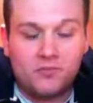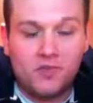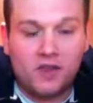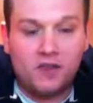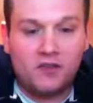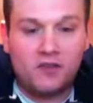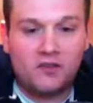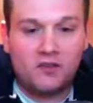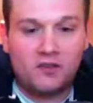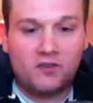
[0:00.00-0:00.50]

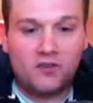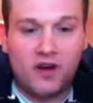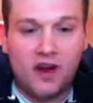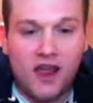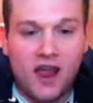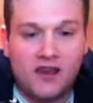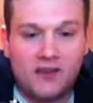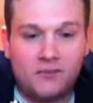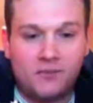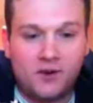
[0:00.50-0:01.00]
this is for
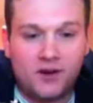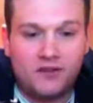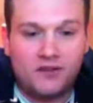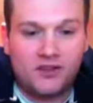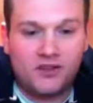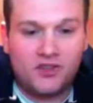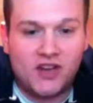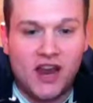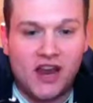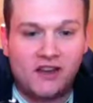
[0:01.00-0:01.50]
anybody
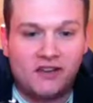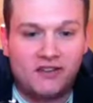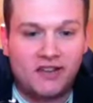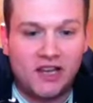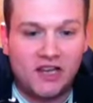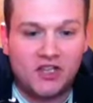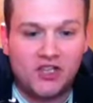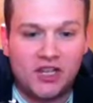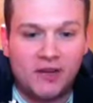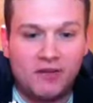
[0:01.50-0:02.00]
that's a Kansas
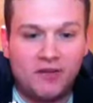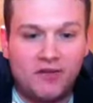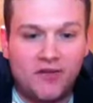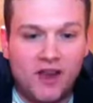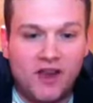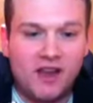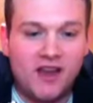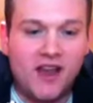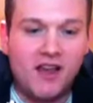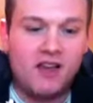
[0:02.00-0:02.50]
City Chiefs
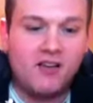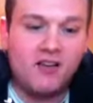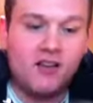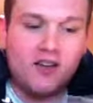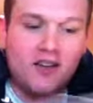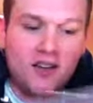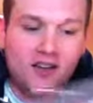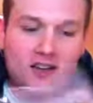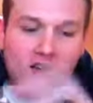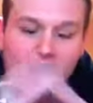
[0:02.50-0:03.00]
fan now.
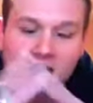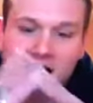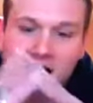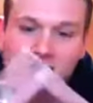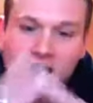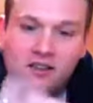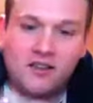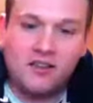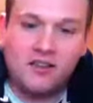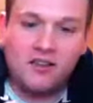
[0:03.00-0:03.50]
I
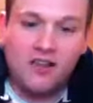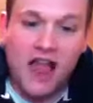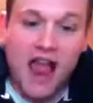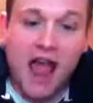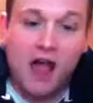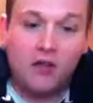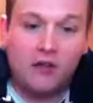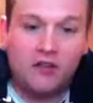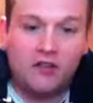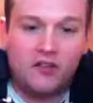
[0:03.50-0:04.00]
got it. This is
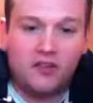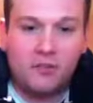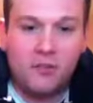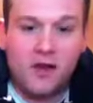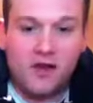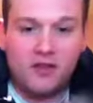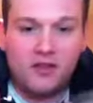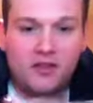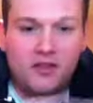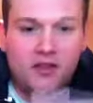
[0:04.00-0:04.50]
Alex
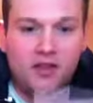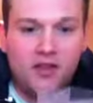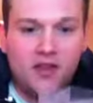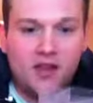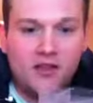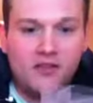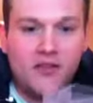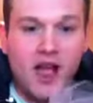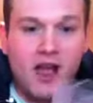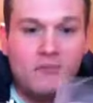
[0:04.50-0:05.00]
Smith,
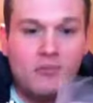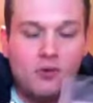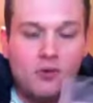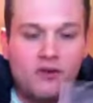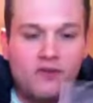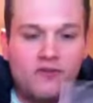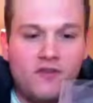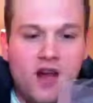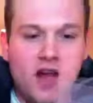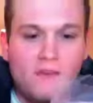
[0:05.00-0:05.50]

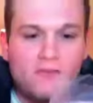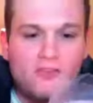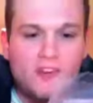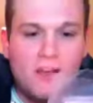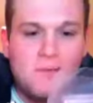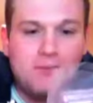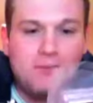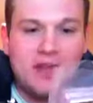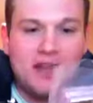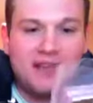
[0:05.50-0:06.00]
9.5
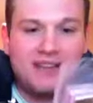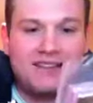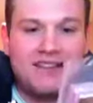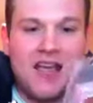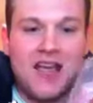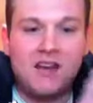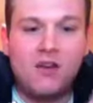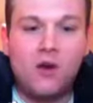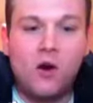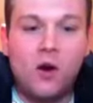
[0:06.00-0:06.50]
Gem Mint
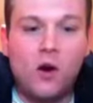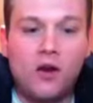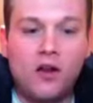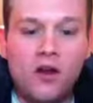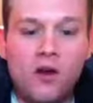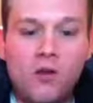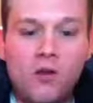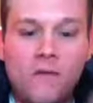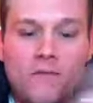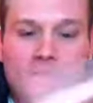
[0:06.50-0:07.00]
10
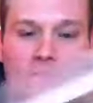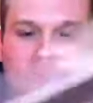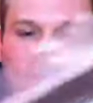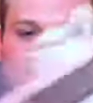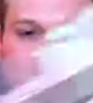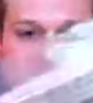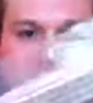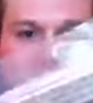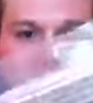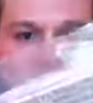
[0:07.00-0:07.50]
Auto.
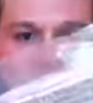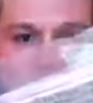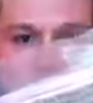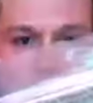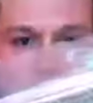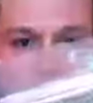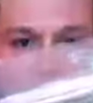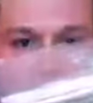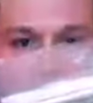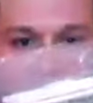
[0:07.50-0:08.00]

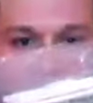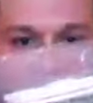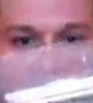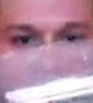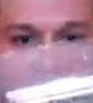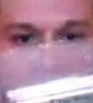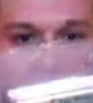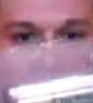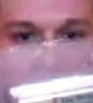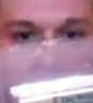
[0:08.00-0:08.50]
Subgrades are
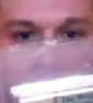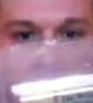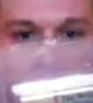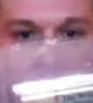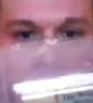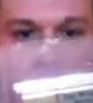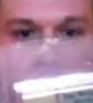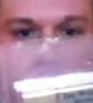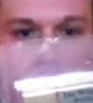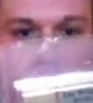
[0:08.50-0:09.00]
centerings
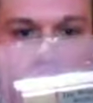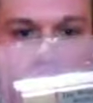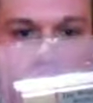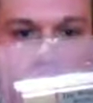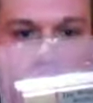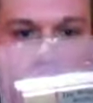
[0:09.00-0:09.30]
10,